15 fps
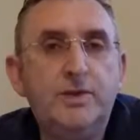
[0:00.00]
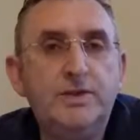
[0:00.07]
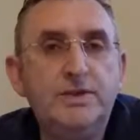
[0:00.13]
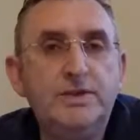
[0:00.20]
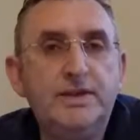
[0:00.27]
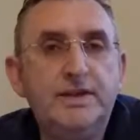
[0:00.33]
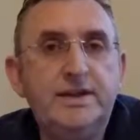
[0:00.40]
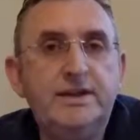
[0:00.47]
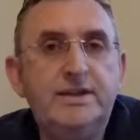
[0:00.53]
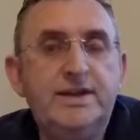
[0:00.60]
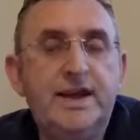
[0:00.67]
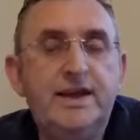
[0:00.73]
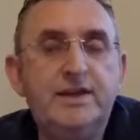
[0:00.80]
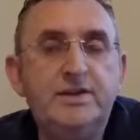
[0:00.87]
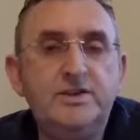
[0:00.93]
because the
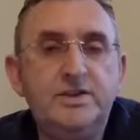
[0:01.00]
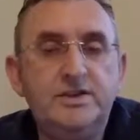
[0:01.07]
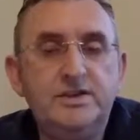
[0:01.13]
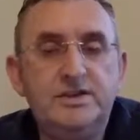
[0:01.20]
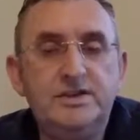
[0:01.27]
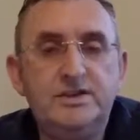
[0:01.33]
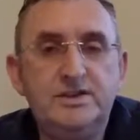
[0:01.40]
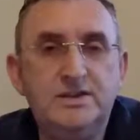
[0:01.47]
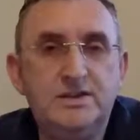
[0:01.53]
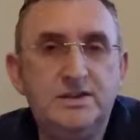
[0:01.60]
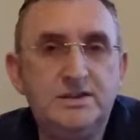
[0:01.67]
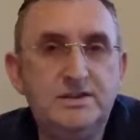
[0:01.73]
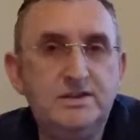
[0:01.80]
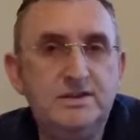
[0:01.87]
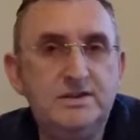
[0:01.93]
intelligence
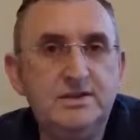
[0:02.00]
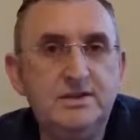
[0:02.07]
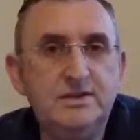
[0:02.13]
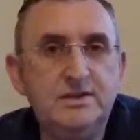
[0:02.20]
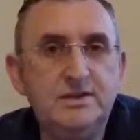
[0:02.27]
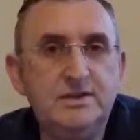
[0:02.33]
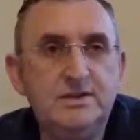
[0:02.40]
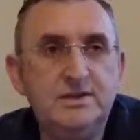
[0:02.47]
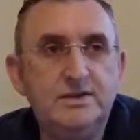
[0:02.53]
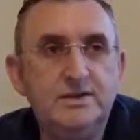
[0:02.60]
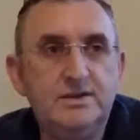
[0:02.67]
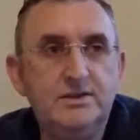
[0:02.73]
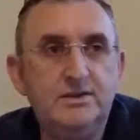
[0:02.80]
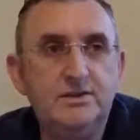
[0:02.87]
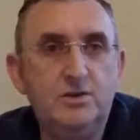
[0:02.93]

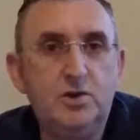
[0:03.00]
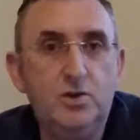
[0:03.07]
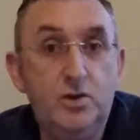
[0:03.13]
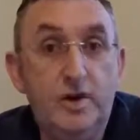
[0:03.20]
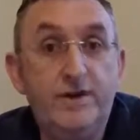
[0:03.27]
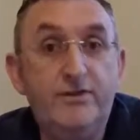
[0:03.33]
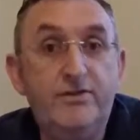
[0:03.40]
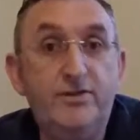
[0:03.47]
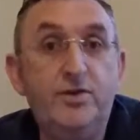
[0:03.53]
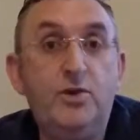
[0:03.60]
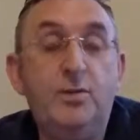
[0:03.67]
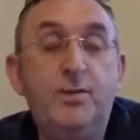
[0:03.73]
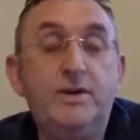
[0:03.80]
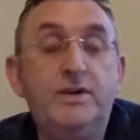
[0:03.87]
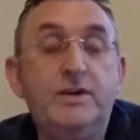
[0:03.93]
is quite
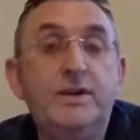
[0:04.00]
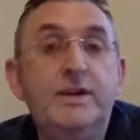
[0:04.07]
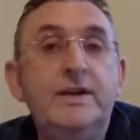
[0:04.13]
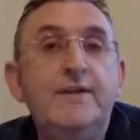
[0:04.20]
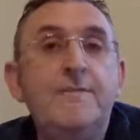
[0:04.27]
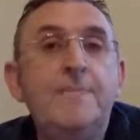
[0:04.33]
phenomenal.